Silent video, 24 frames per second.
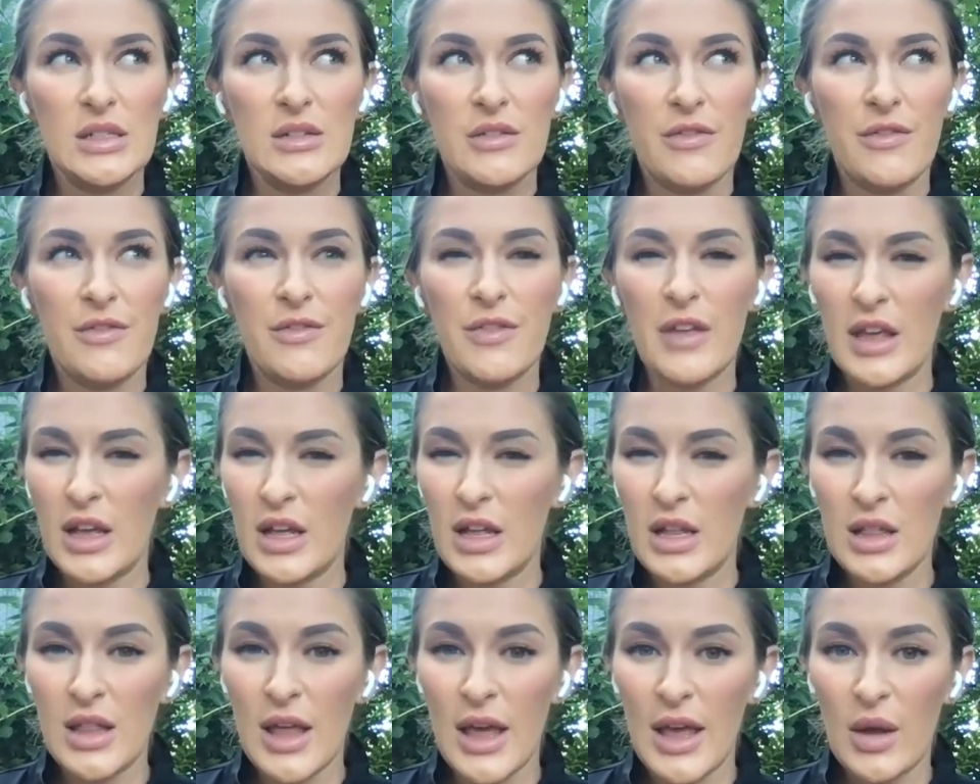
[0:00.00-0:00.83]

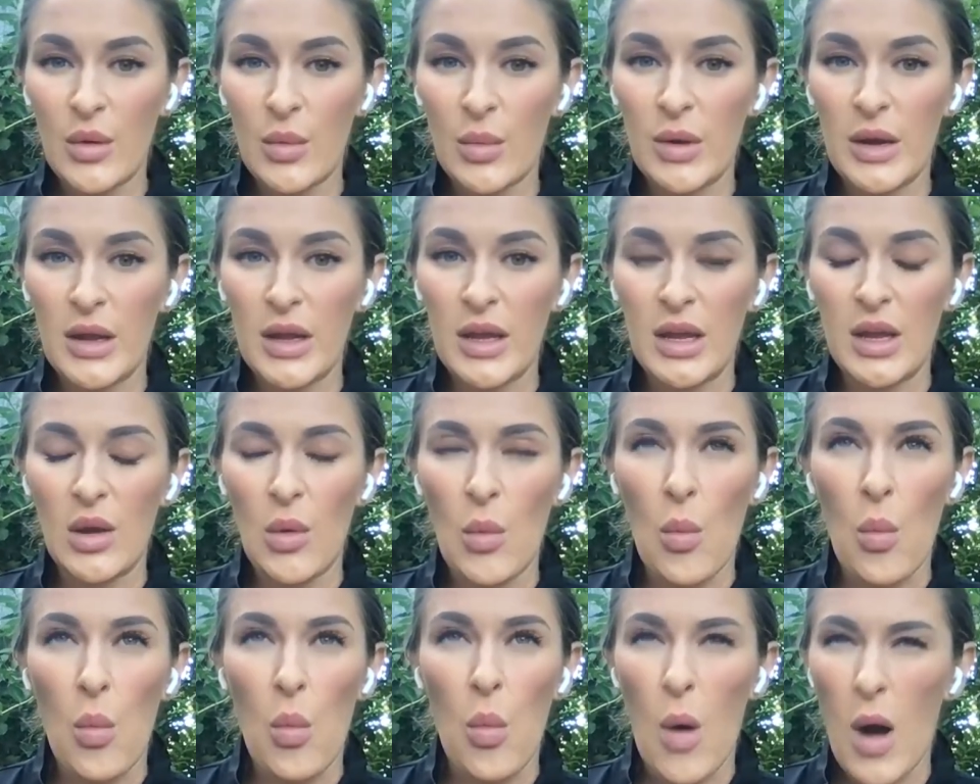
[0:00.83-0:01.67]
feel like we
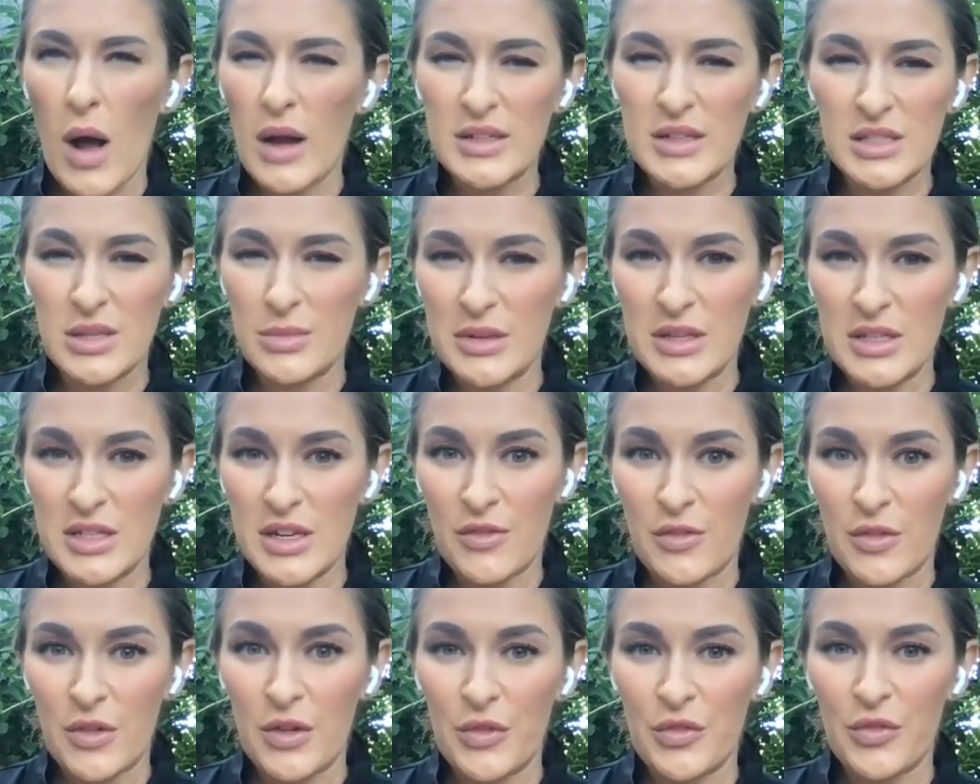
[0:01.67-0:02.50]
want to be
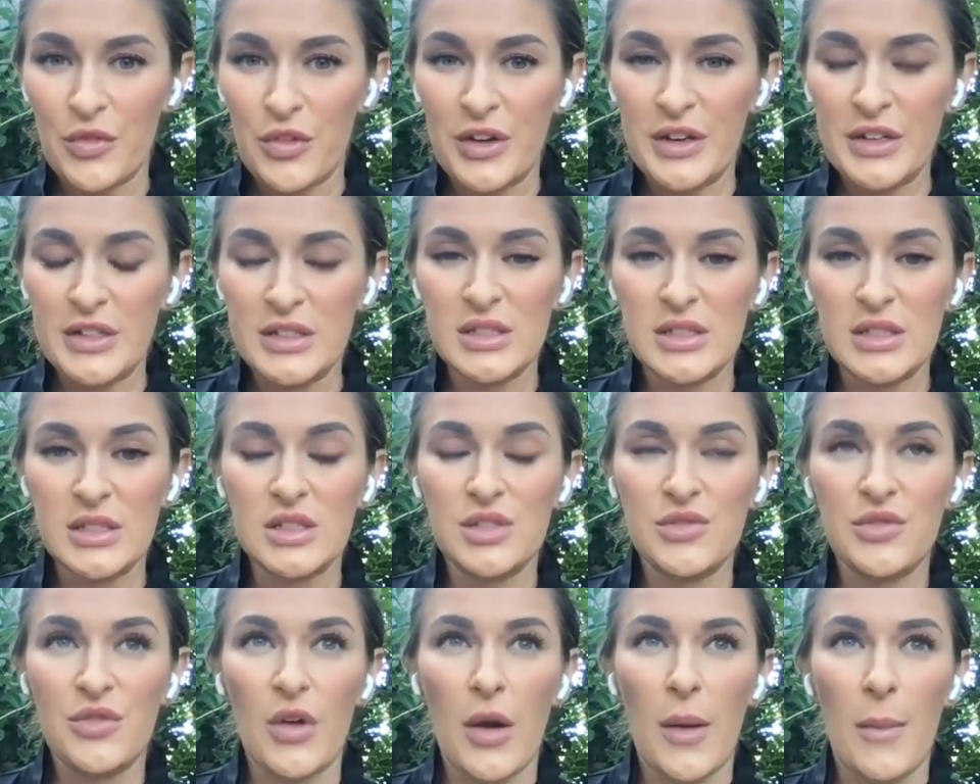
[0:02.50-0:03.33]
different for
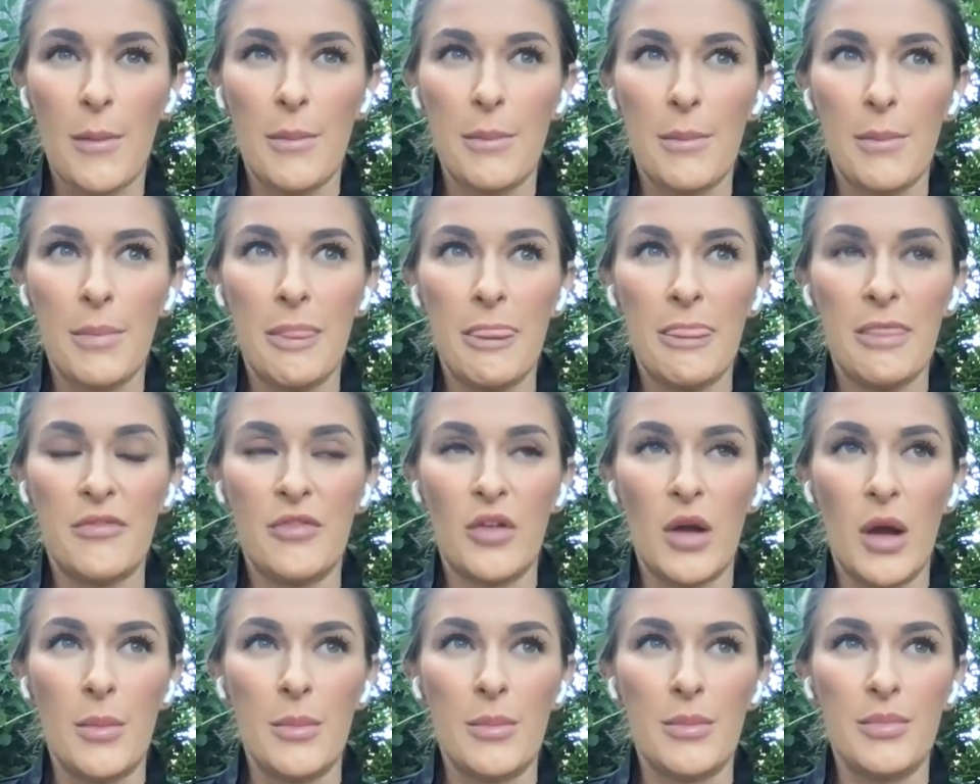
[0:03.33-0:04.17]
instance from
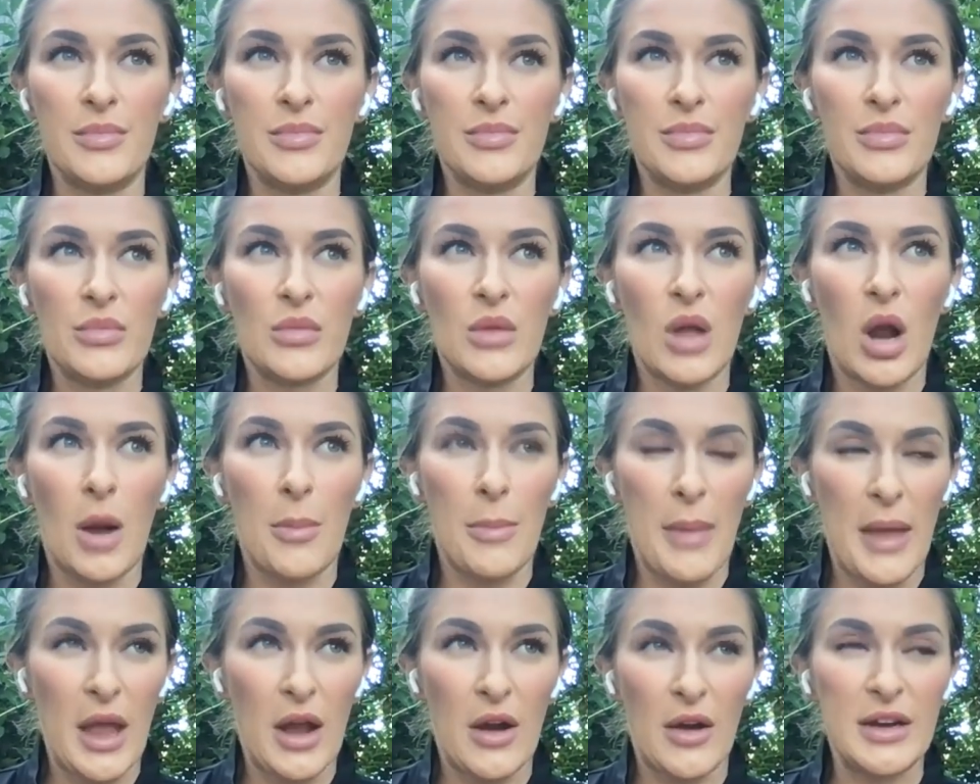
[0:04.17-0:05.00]
from our
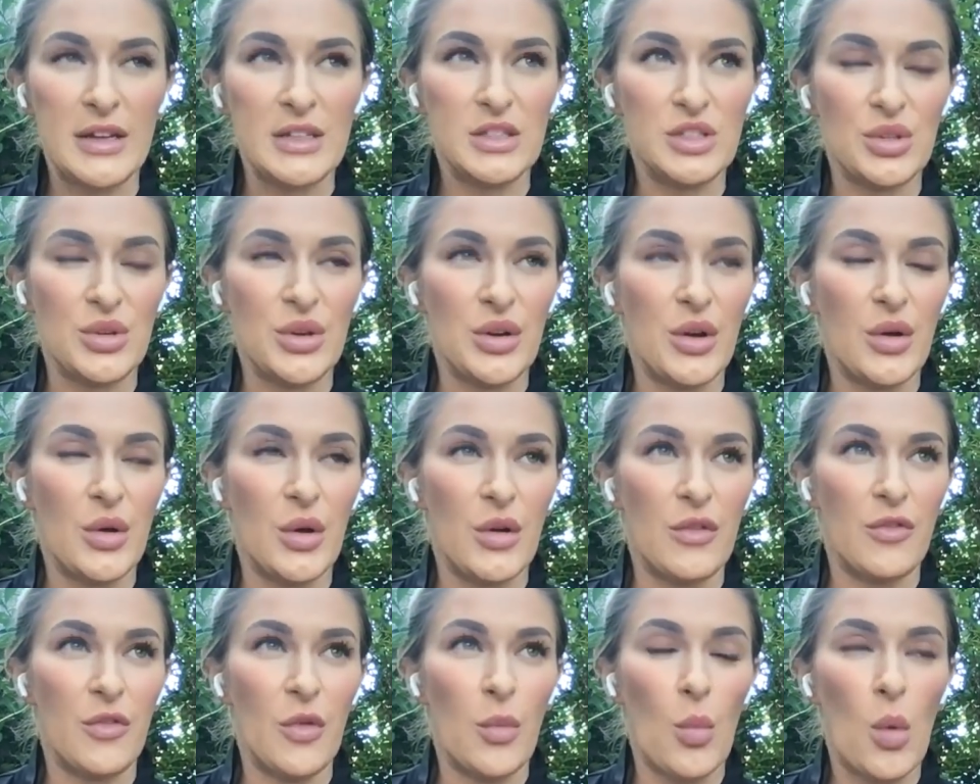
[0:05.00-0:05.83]
parents or, or
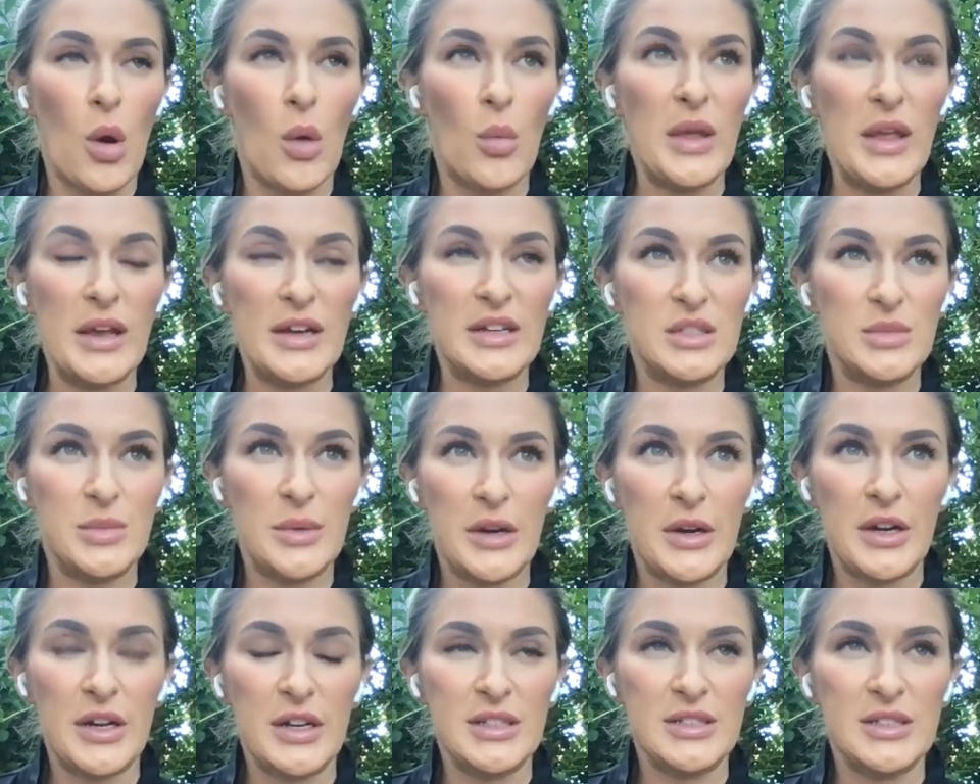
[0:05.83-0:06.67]
from what we
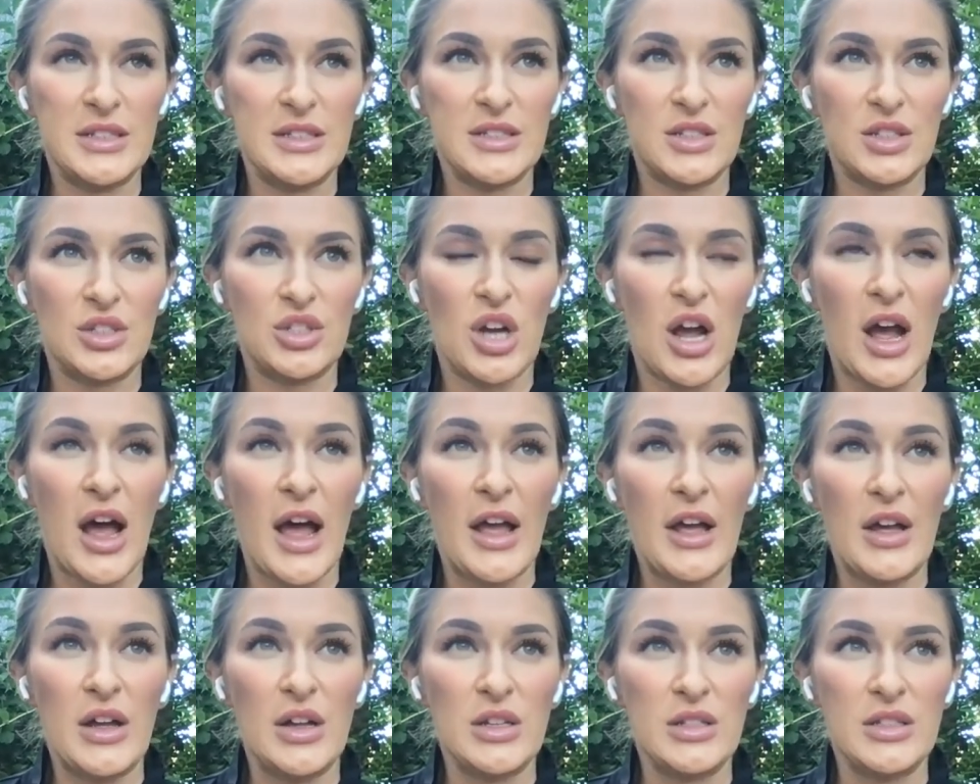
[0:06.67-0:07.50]
experienced as a
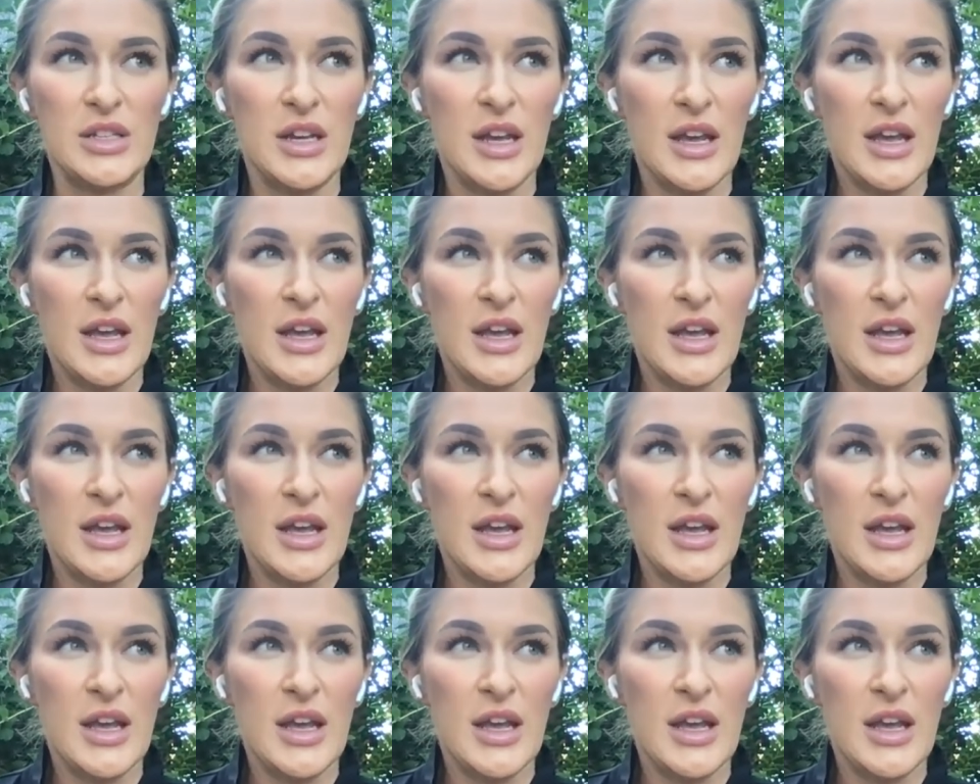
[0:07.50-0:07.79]
child